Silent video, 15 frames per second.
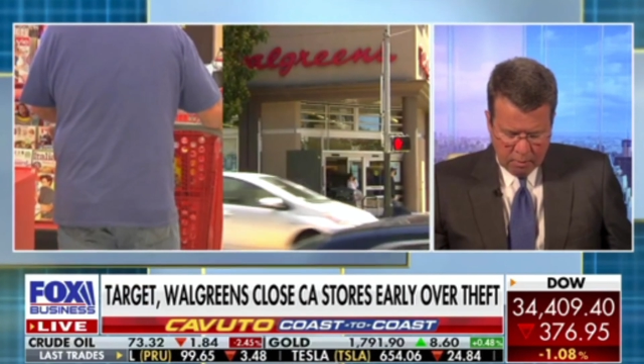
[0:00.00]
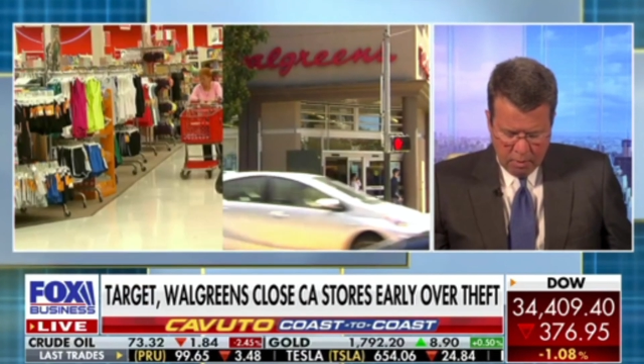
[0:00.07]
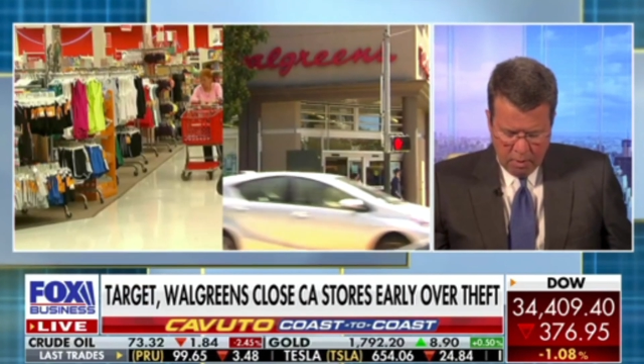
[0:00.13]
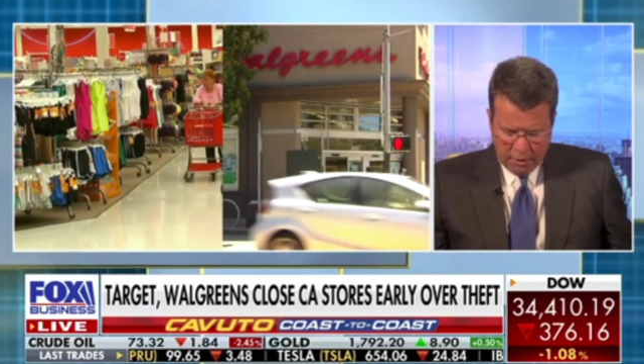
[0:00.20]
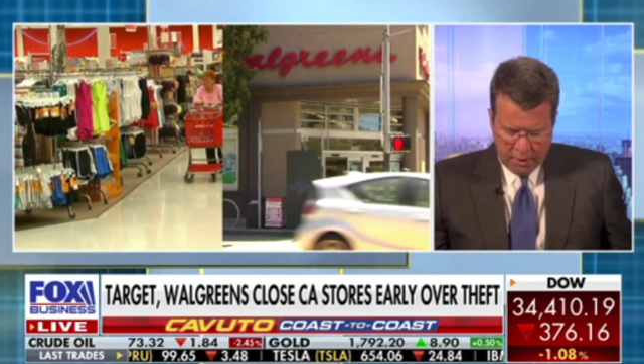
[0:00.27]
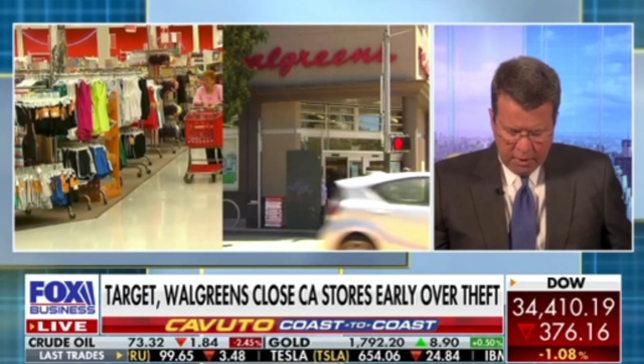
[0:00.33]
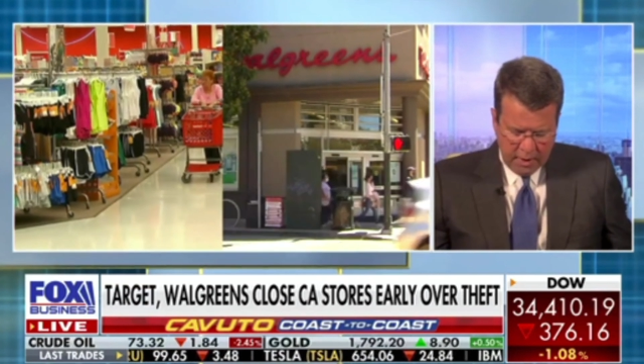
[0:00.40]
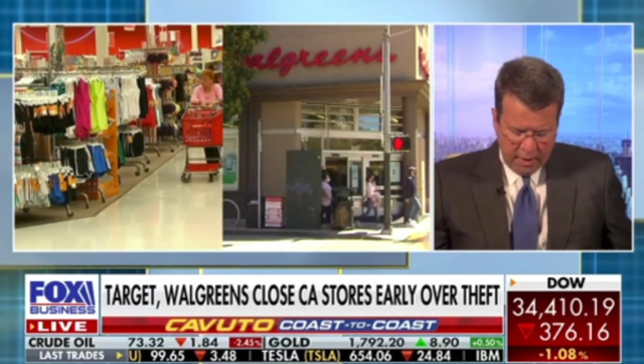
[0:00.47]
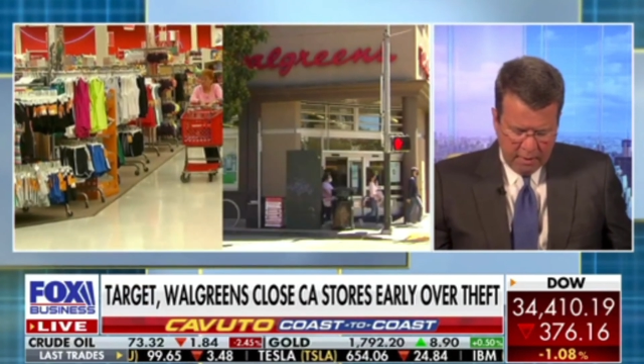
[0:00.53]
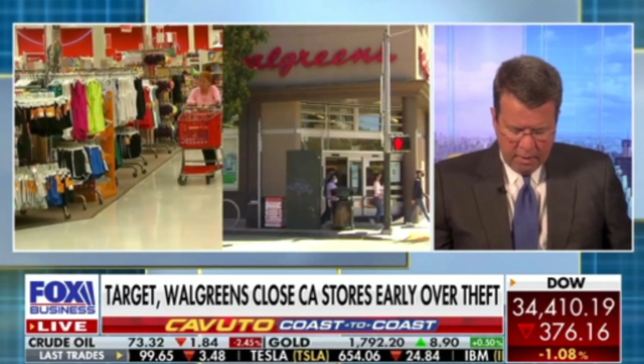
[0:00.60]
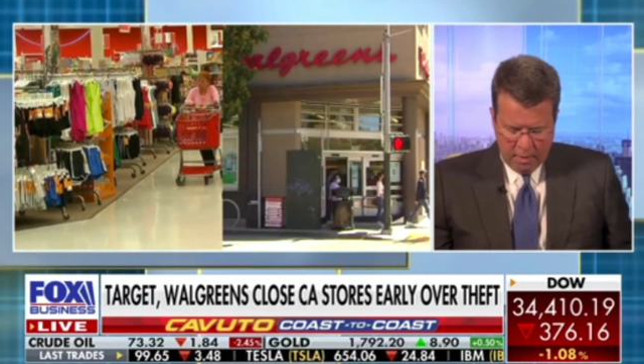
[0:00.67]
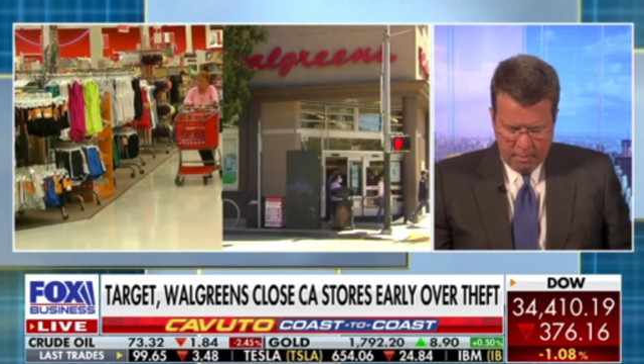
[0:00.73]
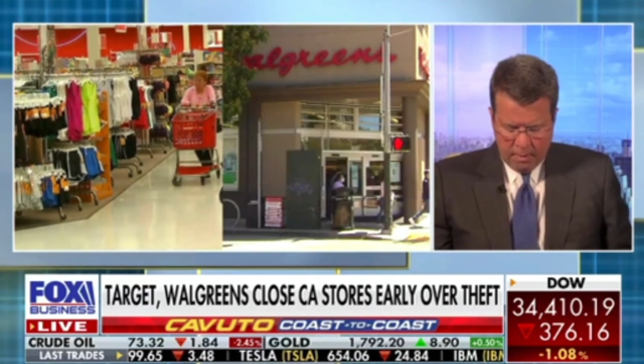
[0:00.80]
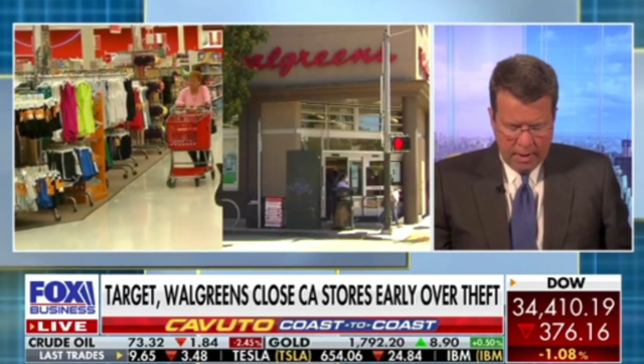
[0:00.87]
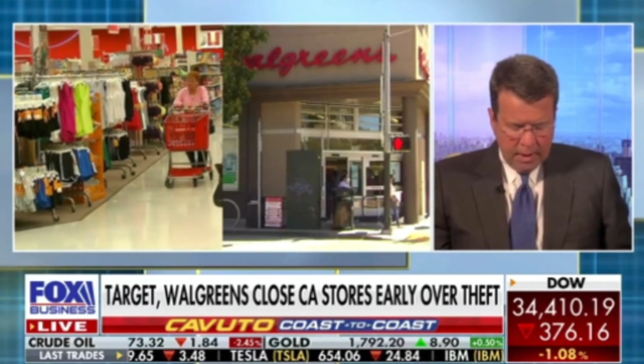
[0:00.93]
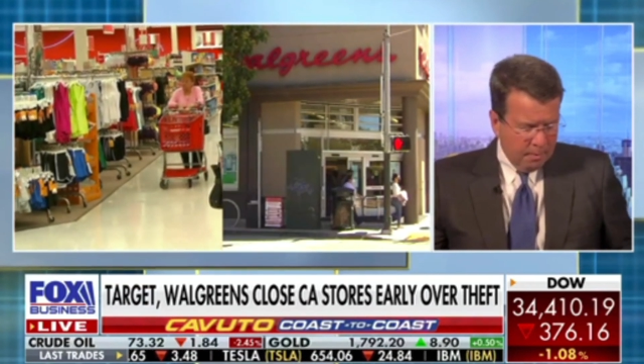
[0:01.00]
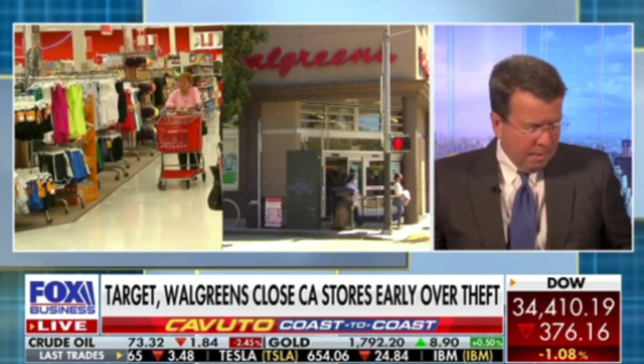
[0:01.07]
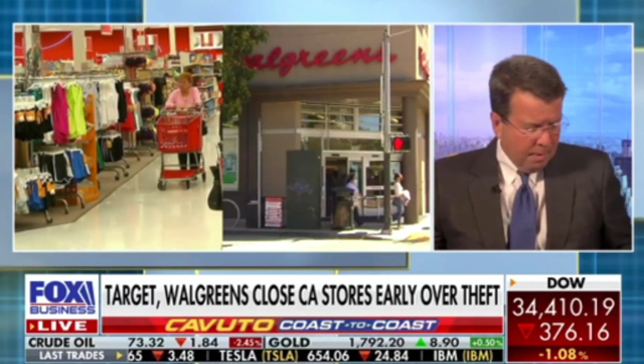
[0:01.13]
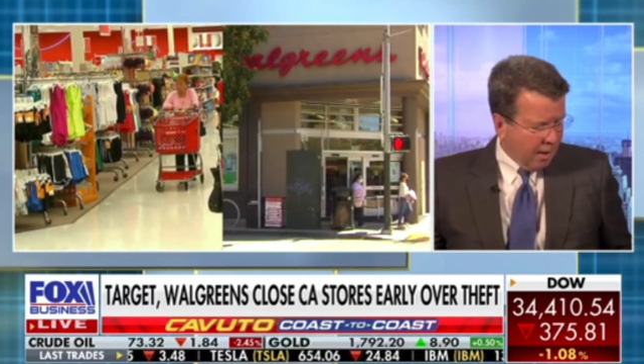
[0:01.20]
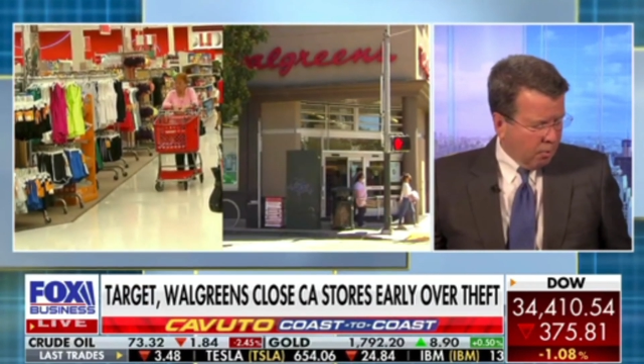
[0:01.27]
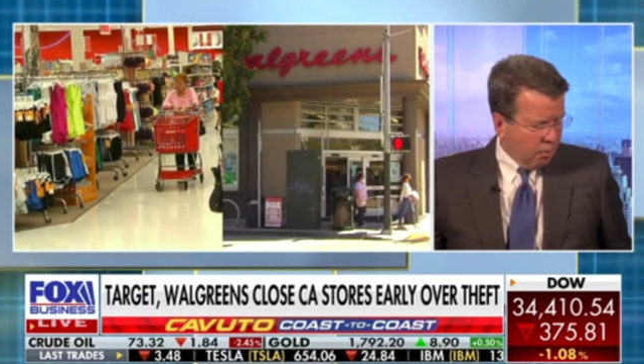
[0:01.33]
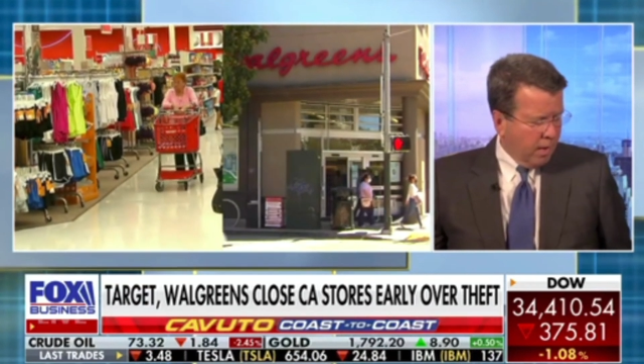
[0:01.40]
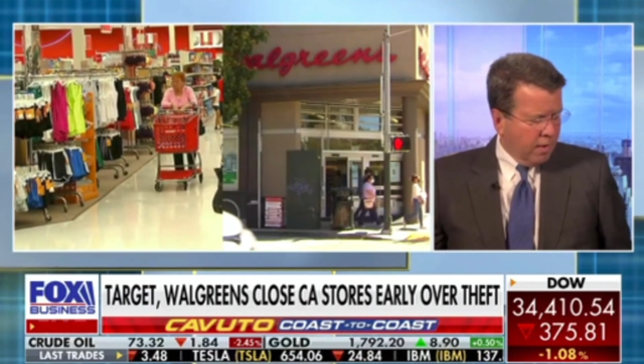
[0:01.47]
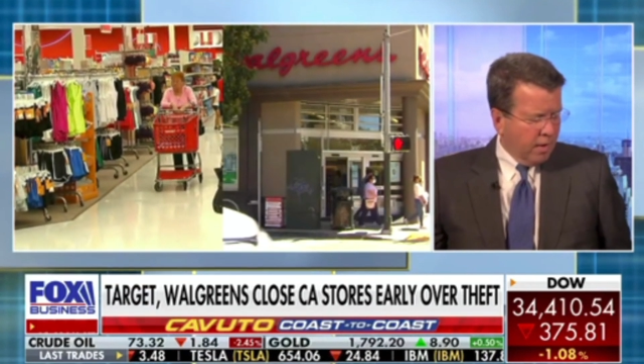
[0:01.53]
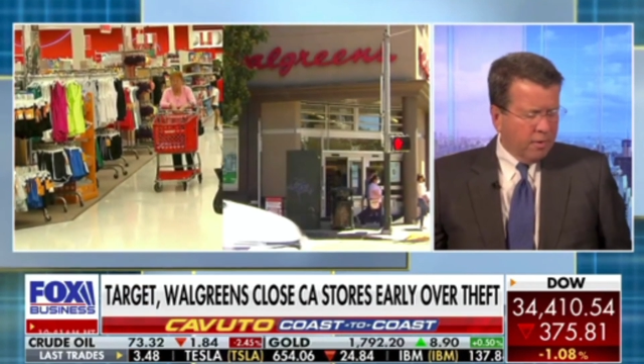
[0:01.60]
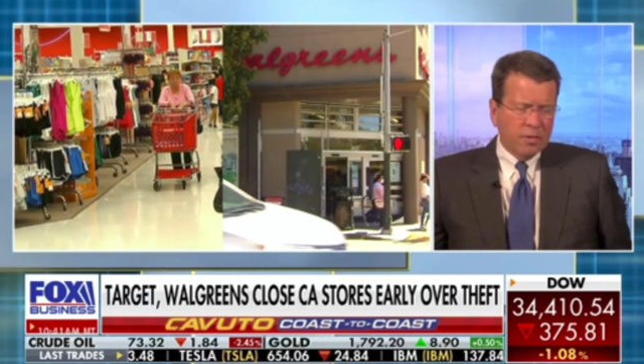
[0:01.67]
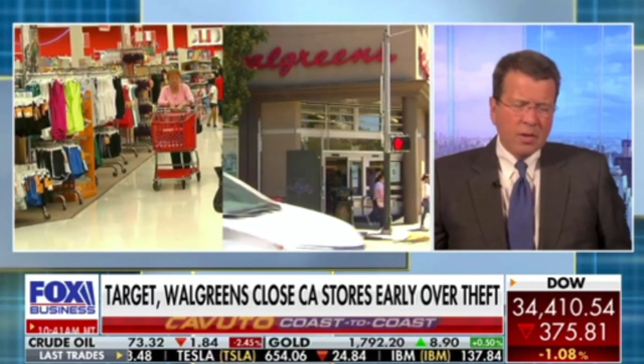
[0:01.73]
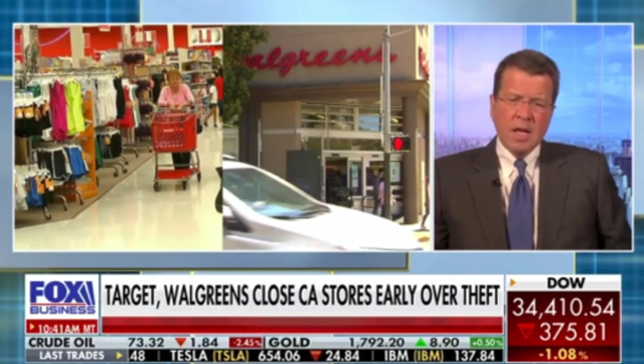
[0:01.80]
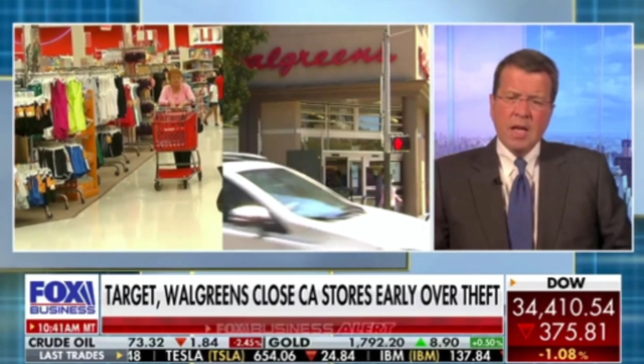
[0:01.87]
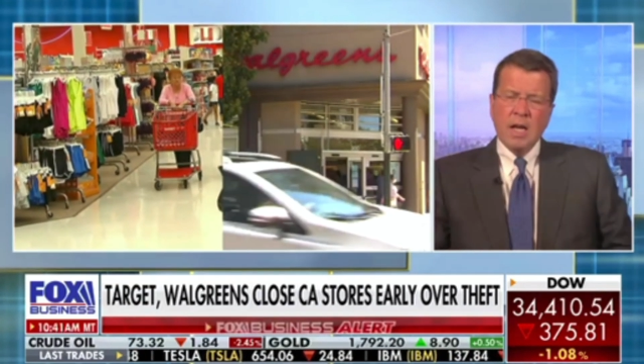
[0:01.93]
Roth and Dave Maney back with
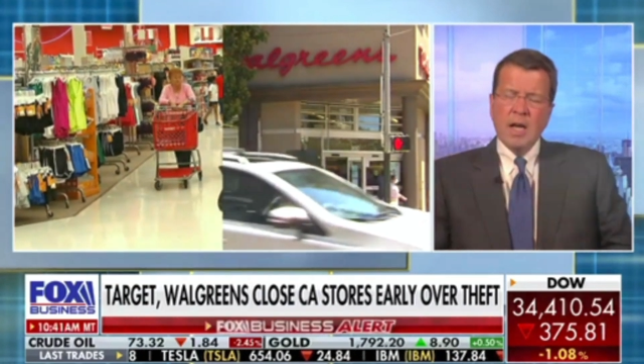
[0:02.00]
us.